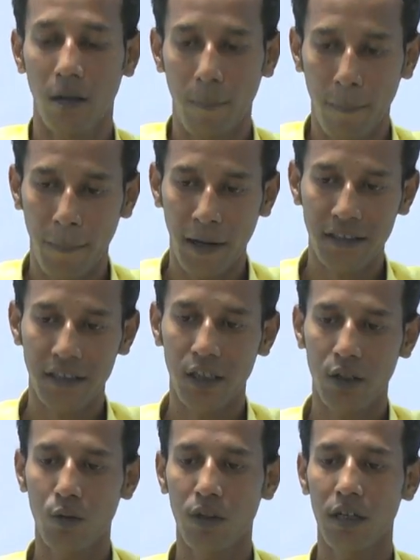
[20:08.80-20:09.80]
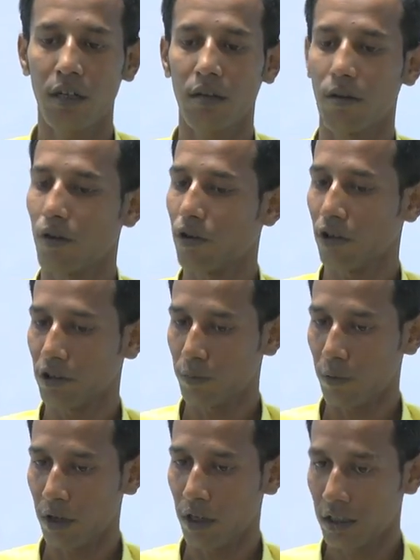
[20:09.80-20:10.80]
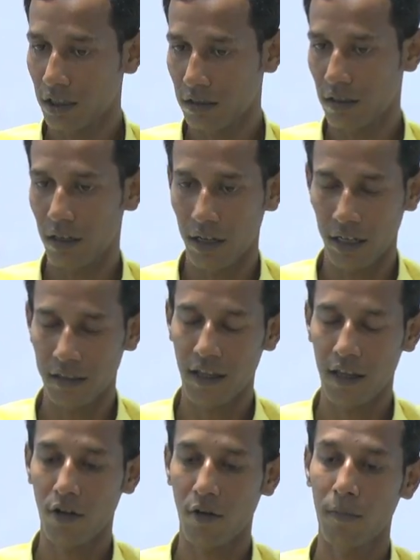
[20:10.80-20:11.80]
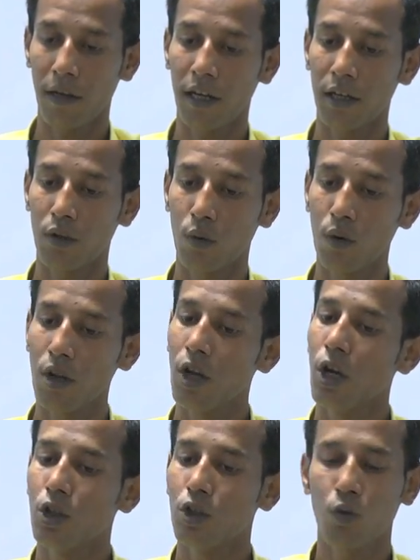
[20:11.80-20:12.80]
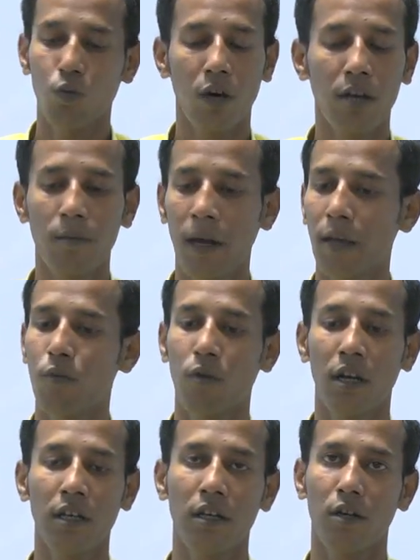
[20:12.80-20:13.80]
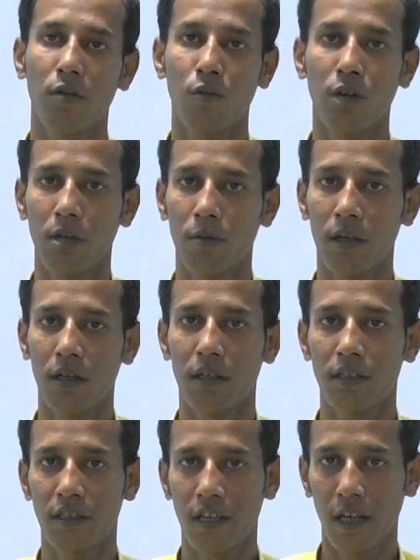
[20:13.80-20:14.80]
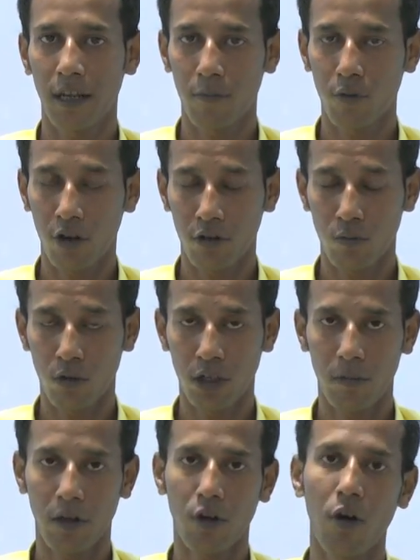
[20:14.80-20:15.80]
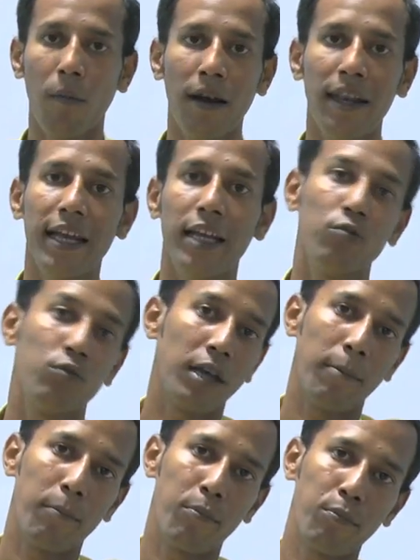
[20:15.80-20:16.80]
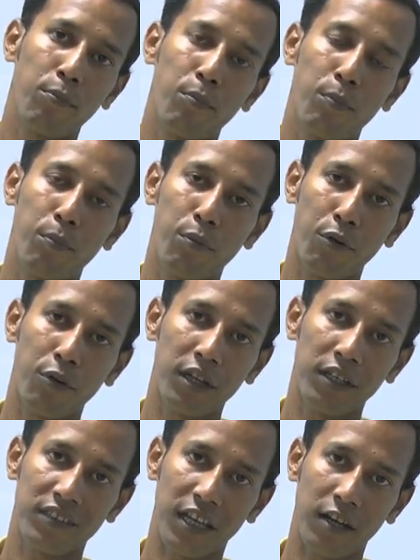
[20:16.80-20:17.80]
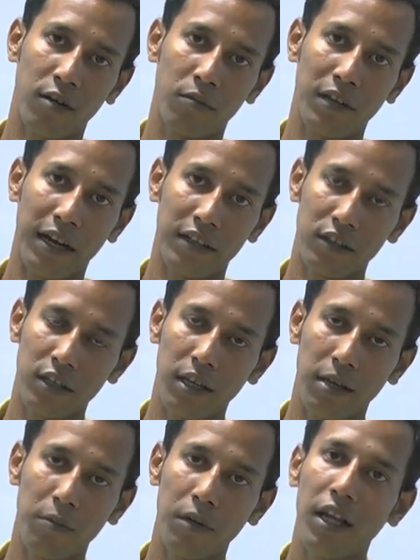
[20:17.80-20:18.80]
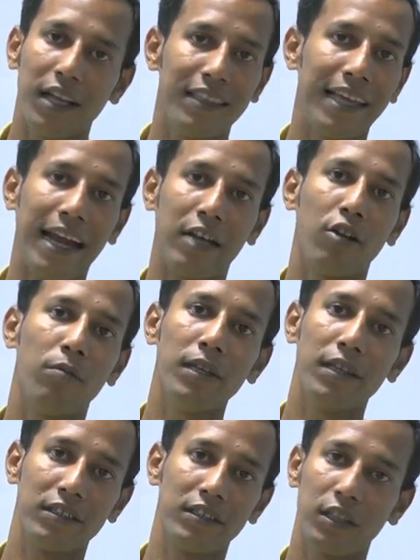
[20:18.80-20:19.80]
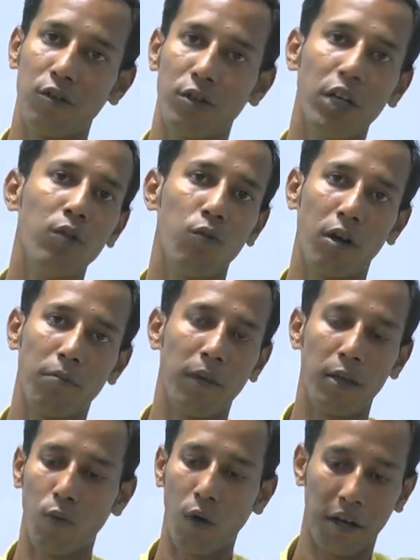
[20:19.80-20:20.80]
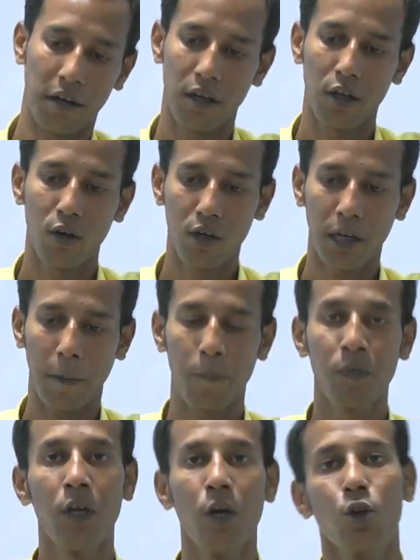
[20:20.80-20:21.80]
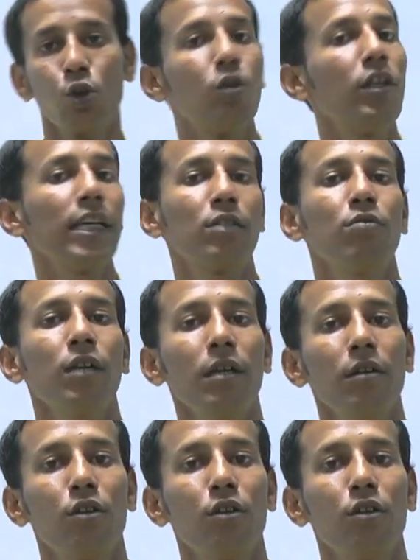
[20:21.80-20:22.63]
pass it to the corresponding this design compiler tool. So, one by one whatever script or whatever command line we have put inside of that script, that will be executed one by one. Okay. So, that is why